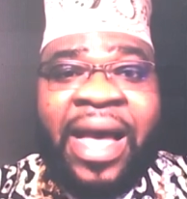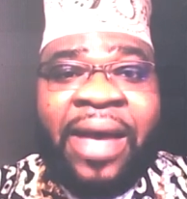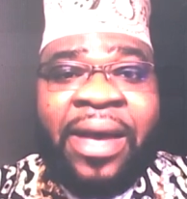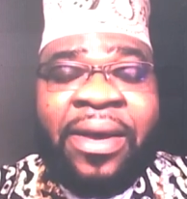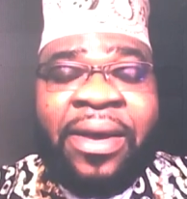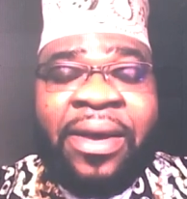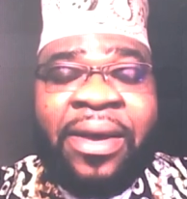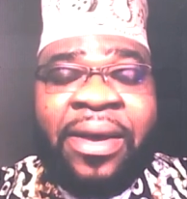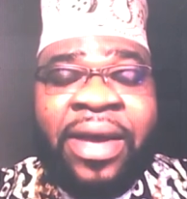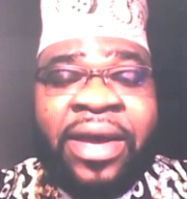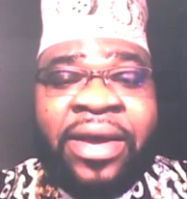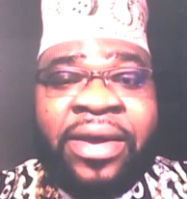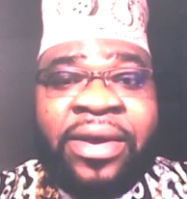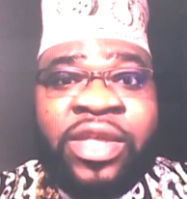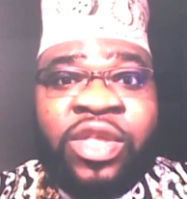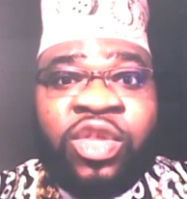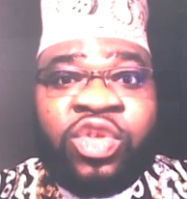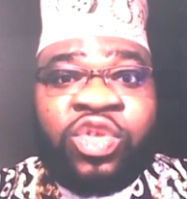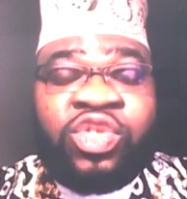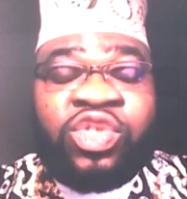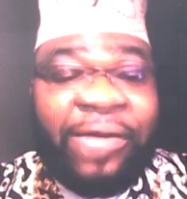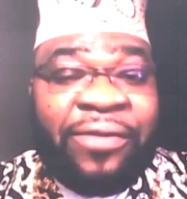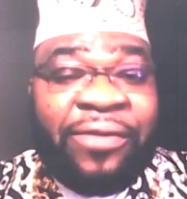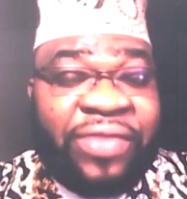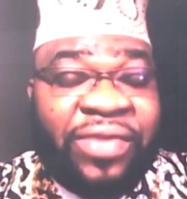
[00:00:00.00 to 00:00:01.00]
you know,
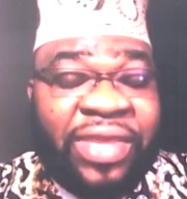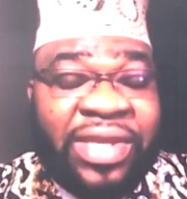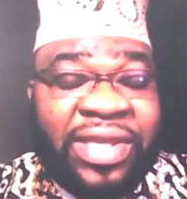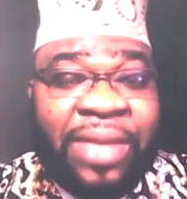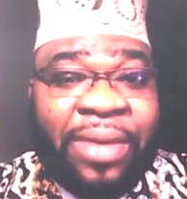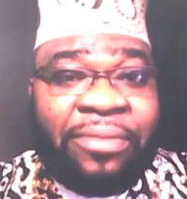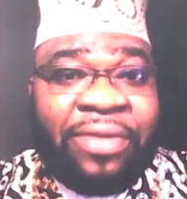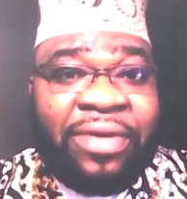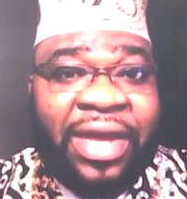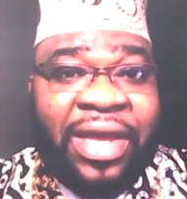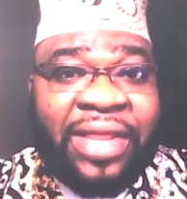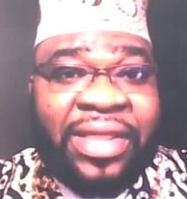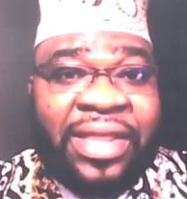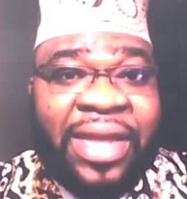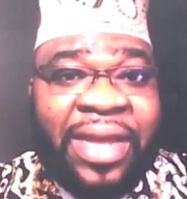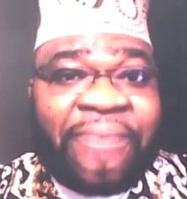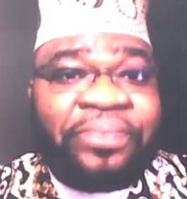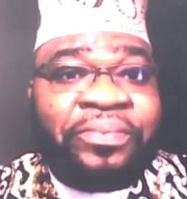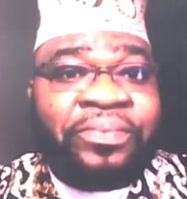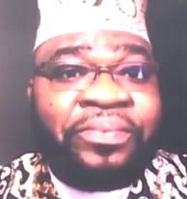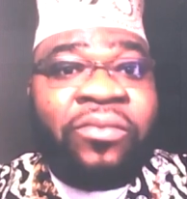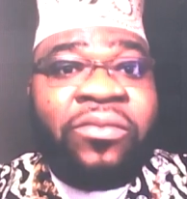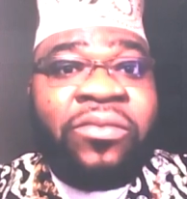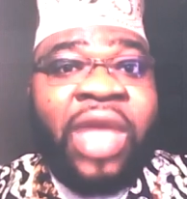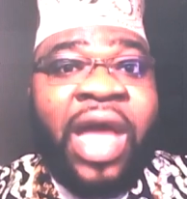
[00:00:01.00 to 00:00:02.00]
traffic them rather?
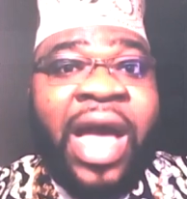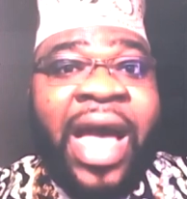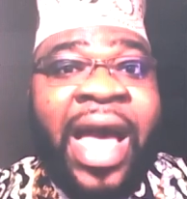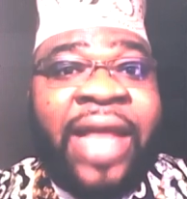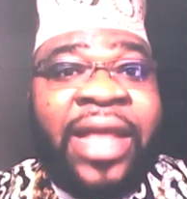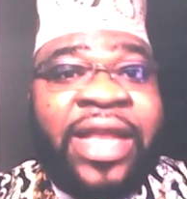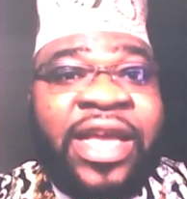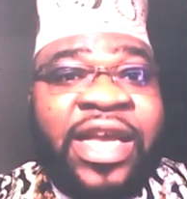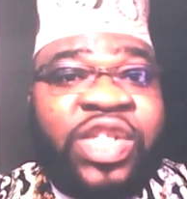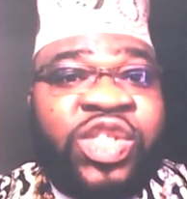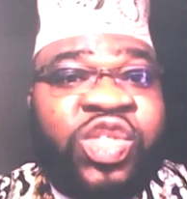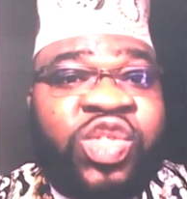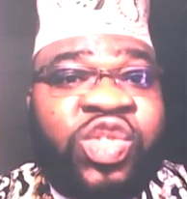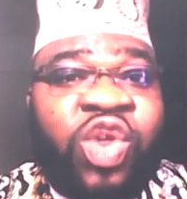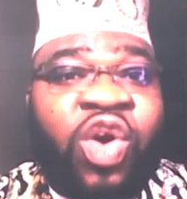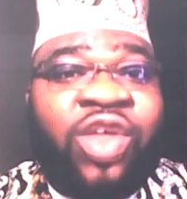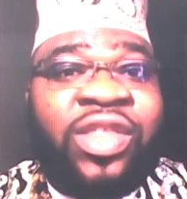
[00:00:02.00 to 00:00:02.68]
Are they sure